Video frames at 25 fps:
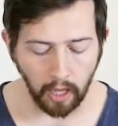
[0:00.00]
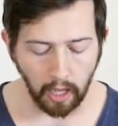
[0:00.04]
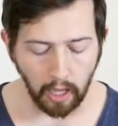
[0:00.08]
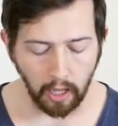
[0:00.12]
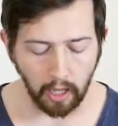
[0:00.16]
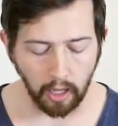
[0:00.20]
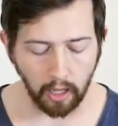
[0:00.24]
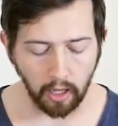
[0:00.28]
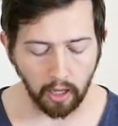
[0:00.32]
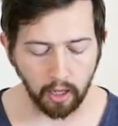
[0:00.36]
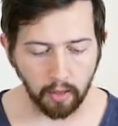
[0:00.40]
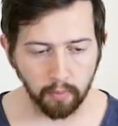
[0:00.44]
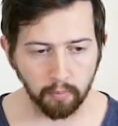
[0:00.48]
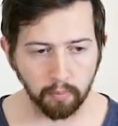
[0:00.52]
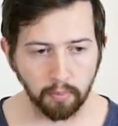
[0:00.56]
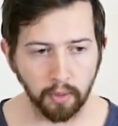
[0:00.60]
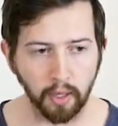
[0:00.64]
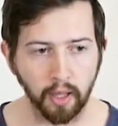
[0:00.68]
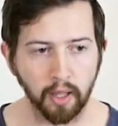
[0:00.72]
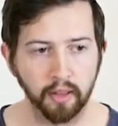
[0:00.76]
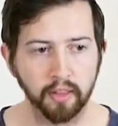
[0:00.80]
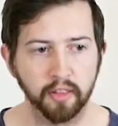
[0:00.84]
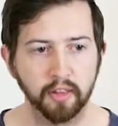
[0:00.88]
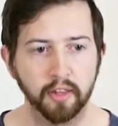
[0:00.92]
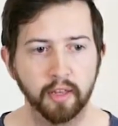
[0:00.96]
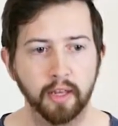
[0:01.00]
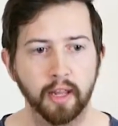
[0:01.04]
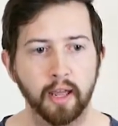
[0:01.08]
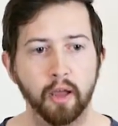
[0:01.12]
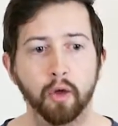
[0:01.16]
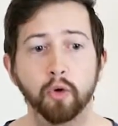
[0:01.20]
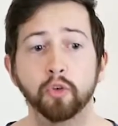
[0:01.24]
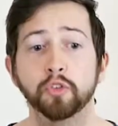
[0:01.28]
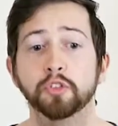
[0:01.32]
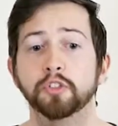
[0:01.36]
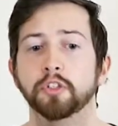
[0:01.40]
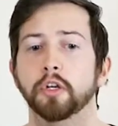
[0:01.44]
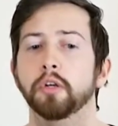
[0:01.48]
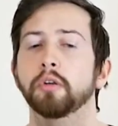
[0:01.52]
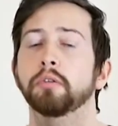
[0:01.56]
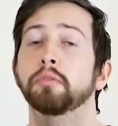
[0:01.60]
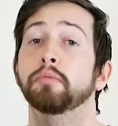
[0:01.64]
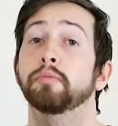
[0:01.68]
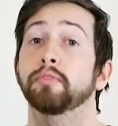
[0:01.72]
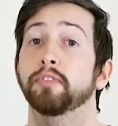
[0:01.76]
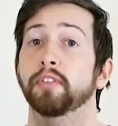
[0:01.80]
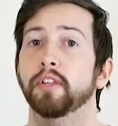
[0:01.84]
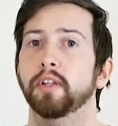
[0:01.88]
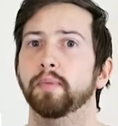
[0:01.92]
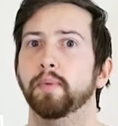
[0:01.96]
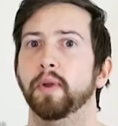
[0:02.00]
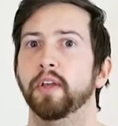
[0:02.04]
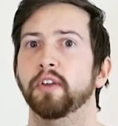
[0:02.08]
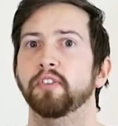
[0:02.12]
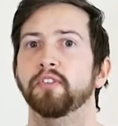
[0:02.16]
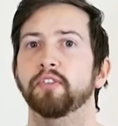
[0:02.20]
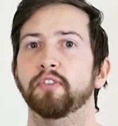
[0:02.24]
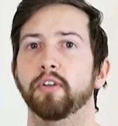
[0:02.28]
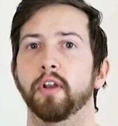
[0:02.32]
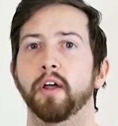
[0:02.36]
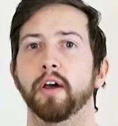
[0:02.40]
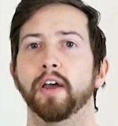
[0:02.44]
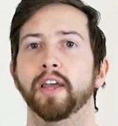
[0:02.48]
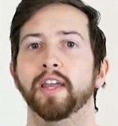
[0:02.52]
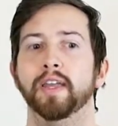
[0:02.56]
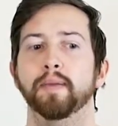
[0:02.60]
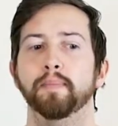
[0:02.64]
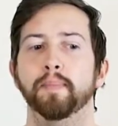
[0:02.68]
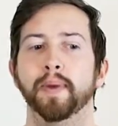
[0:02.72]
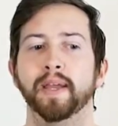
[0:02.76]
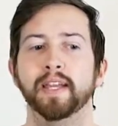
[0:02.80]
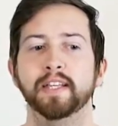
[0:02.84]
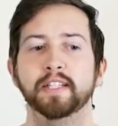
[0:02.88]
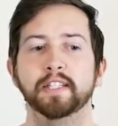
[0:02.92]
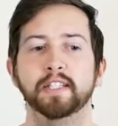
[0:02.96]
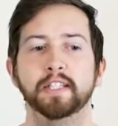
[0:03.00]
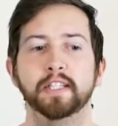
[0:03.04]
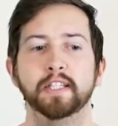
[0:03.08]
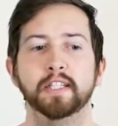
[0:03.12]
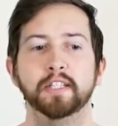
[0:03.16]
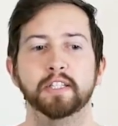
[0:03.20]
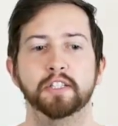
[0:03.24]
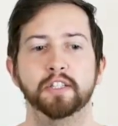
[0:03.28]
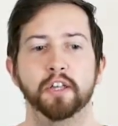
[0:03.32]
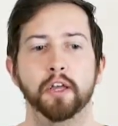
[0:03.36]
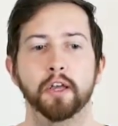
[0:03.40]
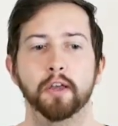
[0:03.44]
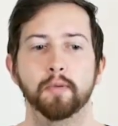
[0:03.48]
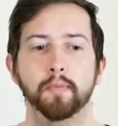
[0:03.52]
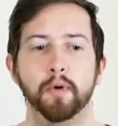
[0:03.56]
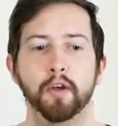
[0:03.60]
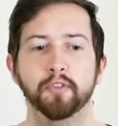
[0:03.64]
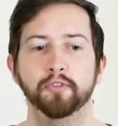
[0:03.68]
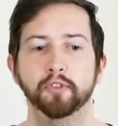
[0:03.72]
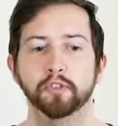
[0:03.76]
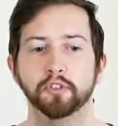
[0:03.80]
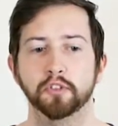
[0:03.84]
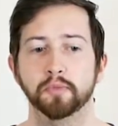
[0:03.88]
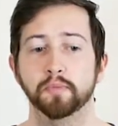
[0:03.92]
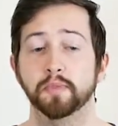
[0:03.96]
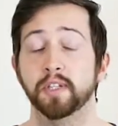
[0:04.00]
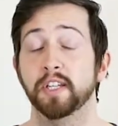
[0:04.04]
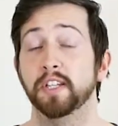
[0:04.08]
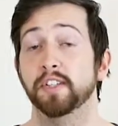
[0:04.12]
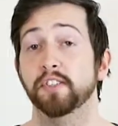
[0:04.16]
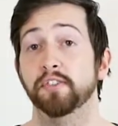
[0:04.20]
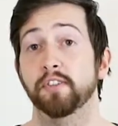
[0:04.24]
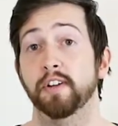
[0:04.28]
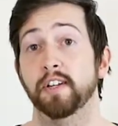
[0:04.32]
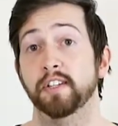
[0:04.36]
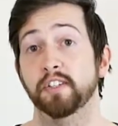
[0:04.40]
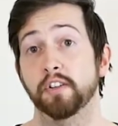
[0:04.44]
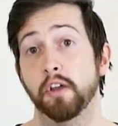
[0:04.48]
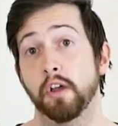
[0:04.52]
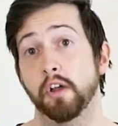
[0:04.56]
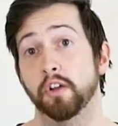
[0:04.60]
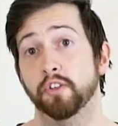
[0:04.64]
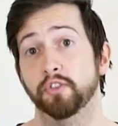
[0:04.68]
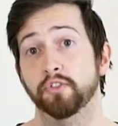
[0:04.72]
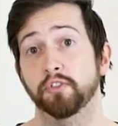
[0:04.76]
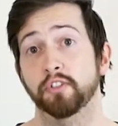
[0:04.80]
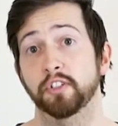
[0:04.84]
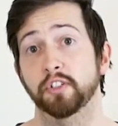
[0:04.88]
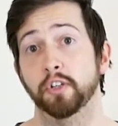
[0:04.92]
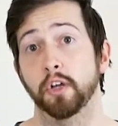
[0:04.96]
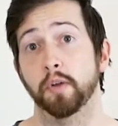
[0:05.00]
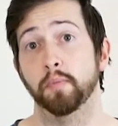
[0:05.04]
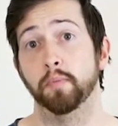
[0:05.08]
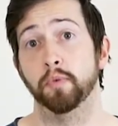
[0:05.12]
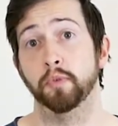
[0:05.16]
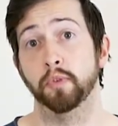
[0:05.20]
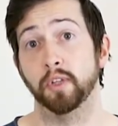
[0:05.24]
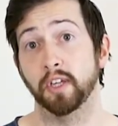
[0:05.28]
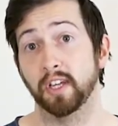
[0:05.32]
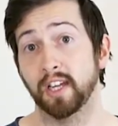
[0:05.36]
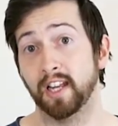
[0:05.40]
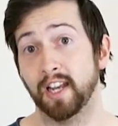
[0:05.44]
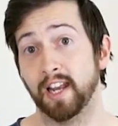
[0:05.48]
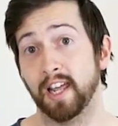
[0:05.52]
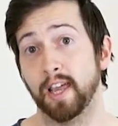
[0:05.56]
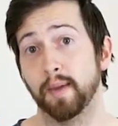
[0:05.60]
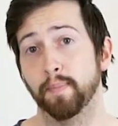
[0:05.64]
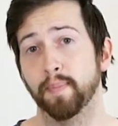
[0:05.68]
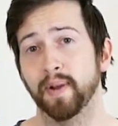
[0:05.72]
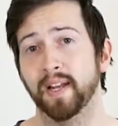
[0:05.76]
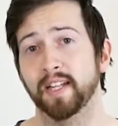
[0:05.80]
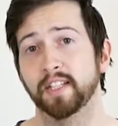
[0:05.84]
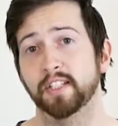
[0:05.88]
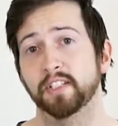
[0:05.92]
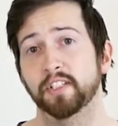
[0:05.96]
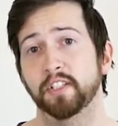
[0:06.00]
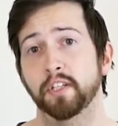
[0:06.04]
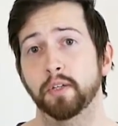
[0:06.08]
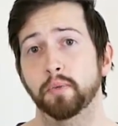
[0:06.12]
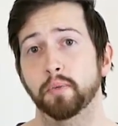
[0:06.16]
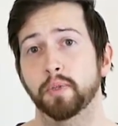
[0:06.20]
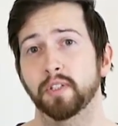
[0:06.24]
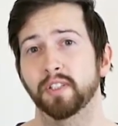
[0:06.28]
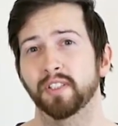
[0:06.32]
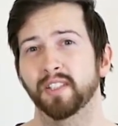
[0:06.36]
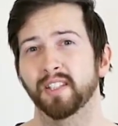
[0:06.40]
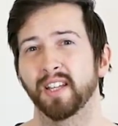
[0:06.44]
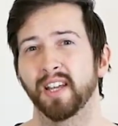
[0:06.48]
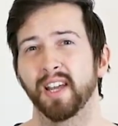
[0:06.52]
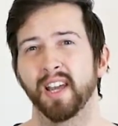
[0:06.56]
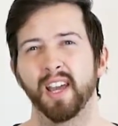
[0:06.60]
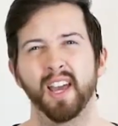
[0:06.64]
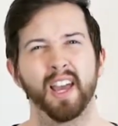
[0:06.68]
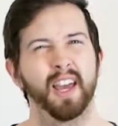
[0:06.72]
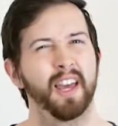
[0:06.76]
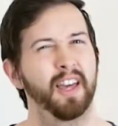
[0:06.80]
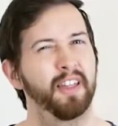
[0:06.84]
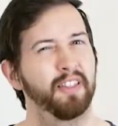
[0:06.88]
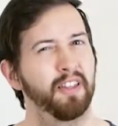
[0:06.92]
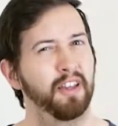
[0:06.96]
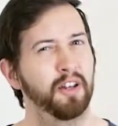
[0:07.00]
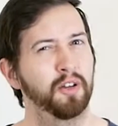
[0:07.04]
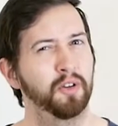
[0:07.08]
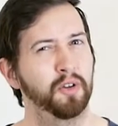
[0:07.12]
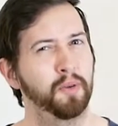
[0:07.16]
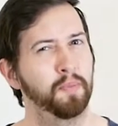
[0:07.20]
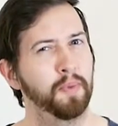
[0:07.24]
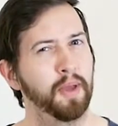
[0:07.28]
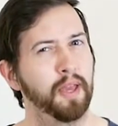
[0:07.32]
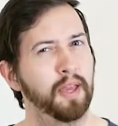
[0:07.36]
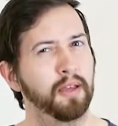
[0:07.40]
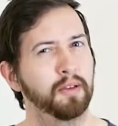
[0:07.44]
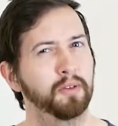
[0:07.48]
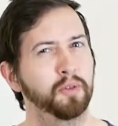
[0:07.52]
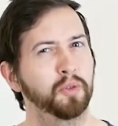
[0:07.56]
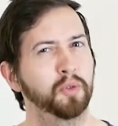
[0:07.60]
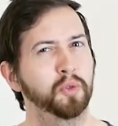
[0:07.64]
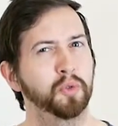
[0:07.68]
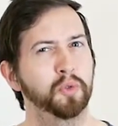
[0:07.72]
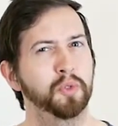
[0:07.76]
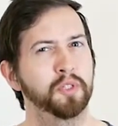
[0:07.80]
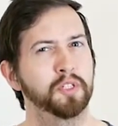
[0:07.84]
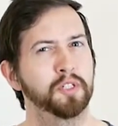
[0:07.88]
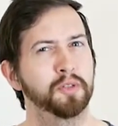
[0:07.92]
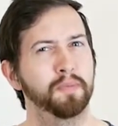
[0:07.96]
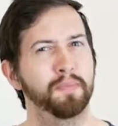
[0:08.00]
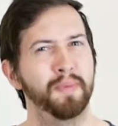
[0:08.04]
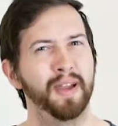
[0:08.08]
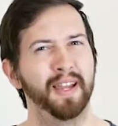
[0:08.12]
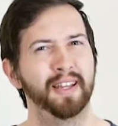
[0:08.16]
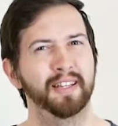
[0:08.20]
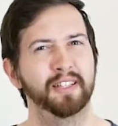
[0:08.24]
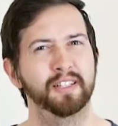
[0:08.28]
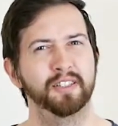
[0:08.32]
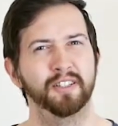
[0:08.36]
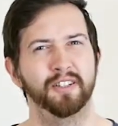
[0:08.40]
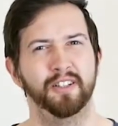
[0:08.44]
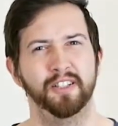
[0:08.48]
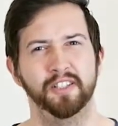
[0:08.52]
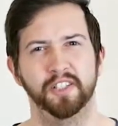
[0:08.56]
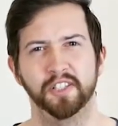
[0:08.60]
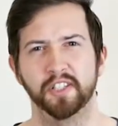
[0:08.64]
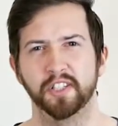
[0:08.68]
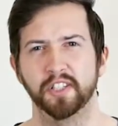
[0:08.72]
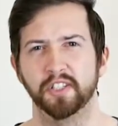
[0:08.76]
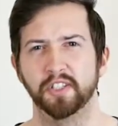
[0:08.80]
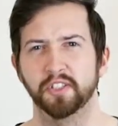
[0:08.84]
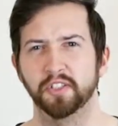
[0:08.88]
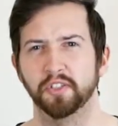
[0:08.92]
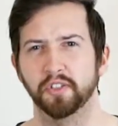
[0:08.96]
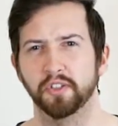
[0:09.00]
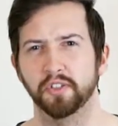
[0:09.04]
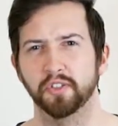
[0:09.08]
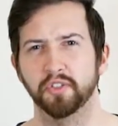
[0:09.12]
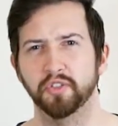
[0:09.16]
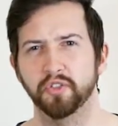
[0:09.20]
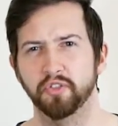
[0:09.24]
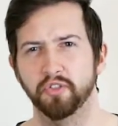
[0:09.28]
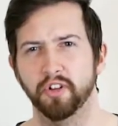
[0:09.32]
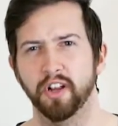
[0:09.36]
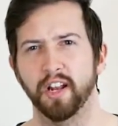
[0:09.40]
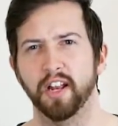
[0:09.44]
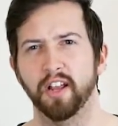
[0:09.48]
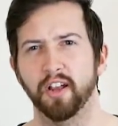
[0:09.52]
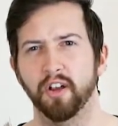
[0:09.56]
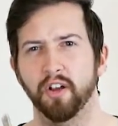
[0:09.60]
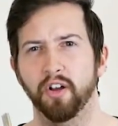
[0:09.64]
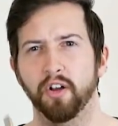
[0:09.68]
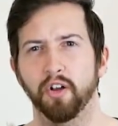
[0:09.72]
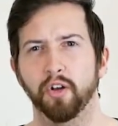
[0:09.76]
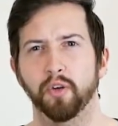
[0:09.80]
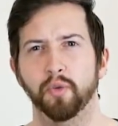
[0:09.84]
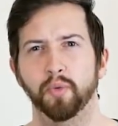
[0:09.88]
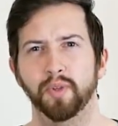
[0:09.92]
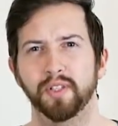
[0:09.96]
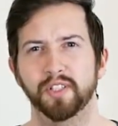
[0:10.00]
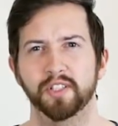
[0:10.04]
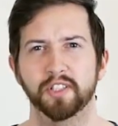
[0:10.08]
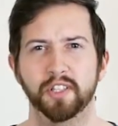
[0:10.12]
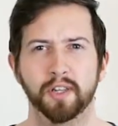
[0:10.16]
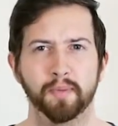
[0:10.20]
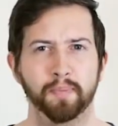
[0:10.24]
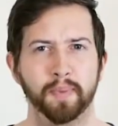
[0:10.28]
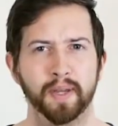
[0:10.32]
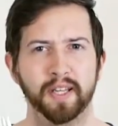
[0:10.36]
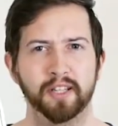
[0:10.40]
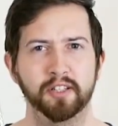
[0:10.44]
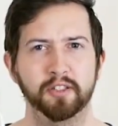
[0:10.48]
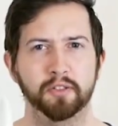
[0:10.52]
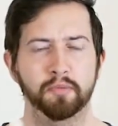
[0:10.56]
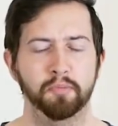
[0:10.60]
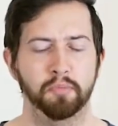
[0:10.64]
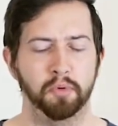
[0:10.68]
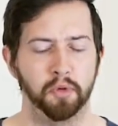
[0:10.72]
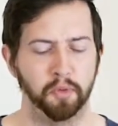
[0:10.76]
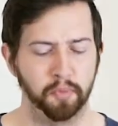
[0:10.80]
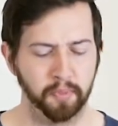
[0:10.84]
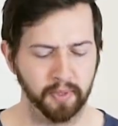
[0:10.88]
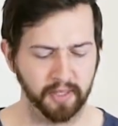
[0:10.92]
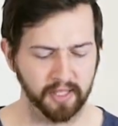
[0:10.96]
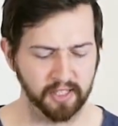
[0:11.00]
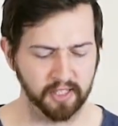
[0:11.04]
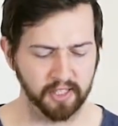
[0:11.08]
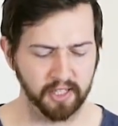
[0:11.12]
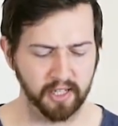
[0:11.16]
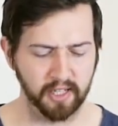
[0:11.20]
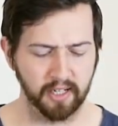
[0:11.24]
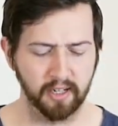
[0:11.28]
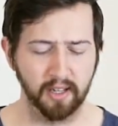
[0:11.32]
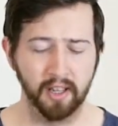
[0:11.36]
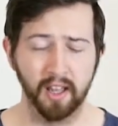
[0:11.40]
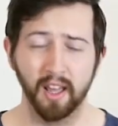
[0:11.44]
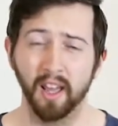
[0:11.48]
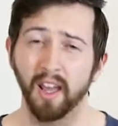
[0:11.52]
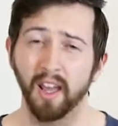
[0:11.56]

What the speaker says: But other than that, also, if you think about your flying bases, I've got some Tesseract Arcs, for example, the clear plastic ones. They look a bit awkward to magnetize unless you start drilling a hole into the base and popping this in.